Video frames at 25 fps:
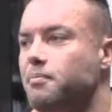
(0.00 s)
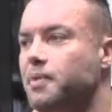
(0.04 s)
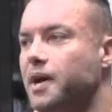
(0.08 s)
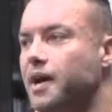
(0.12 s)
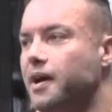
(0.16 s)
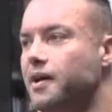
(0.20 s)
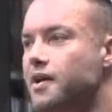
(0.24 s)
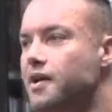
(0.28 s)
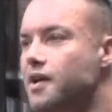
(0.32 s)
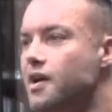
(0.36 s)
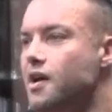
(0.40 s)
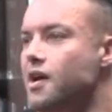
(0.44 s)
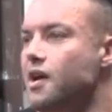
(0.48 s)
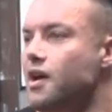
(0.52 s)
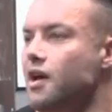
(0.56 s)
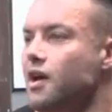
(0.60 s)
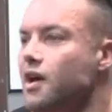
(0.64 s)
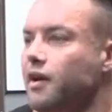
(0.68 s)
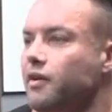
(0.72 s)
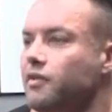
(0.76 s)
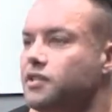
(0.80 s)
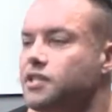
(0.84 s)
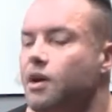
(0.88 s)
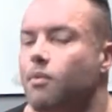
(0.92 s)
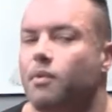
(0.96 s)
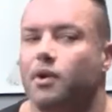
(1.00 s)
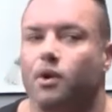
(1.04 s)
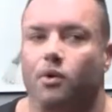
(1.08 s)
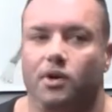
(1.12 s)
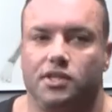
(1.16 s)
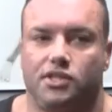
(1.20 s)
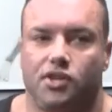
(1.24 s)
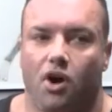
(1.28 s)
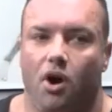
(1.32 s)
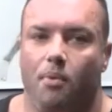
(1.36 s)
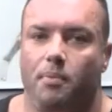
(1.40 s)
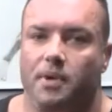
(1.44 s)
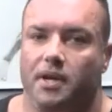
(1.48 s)
but someone always
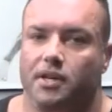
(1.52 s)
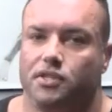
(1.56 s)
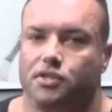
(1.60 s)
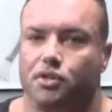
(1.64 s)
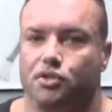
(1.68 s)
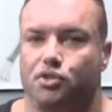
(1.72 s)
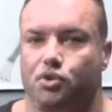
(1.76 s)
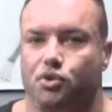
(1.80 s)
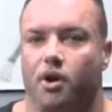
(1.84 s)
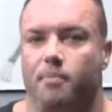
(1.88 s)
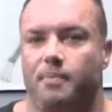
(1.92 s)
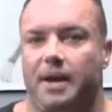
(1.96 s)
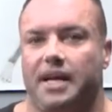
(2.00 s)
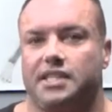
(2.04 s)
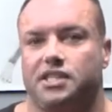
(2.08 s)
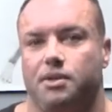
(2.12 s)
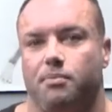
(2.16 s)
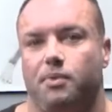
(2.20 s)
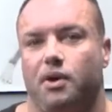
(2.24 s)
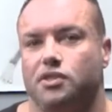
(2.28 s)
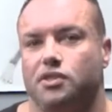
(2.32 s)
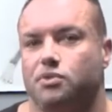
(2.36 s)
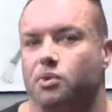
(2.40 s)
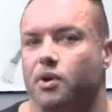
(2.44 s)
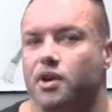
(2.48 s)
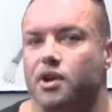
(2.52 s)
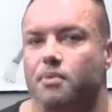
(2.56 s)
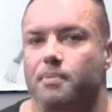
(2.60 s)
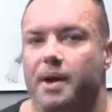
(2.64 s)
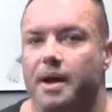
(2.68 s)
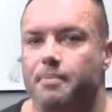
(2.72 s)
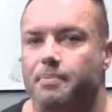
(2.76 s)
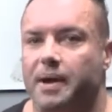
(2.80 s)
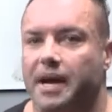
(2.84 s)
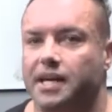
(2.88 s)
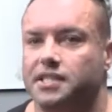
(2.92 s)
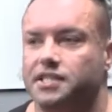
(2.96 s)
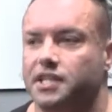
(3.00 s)
told me you should try and maximize what your main
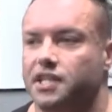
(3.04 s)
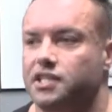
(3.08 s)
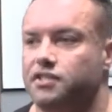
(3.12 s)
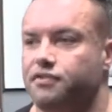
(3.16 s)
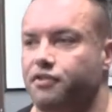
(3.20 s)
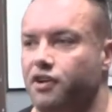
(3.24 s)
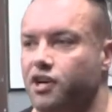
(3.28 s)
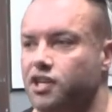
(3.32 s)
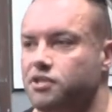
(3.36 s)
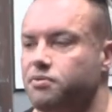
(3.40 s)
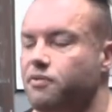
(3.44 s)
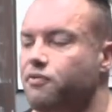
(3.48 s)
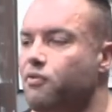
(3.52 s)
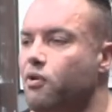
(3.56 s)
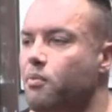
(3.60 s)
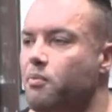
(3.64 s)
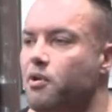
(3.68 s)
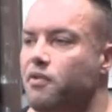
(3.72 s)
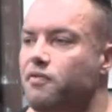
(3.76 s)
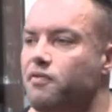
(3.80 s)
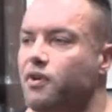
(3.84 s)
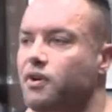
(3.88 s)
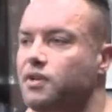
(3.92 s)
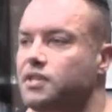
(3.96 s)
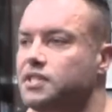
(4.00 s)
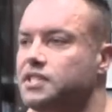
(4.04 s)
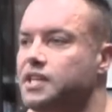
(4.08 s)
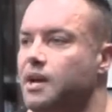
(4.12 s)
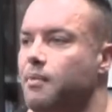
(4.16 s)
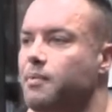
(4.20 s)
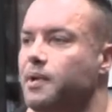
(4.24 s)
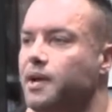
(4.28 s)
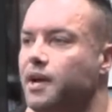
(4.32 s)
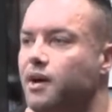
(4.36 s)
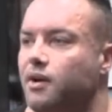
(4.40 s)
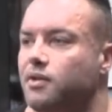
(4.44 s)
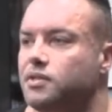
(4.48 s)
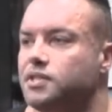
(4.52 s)
passion is first before moving on to
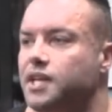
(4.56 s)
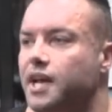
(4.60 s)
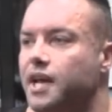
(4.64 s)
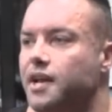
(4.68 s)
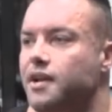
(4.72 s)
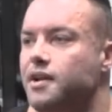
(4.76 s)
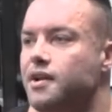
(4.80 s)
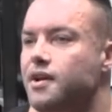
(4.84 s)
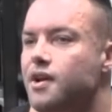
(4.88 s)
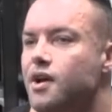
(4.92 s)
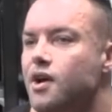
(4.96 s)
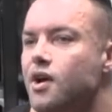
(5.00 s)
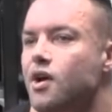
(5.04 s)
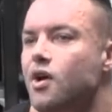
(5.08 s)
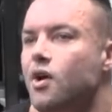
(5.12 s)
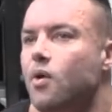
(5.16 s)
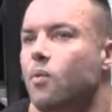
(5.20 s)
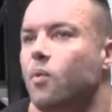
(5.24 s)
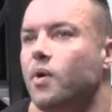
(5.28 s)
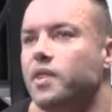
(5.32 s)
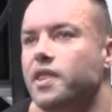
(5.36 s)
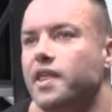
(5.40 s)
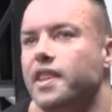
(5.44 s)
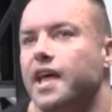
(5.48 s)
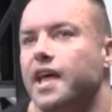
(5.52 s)
something else, and whether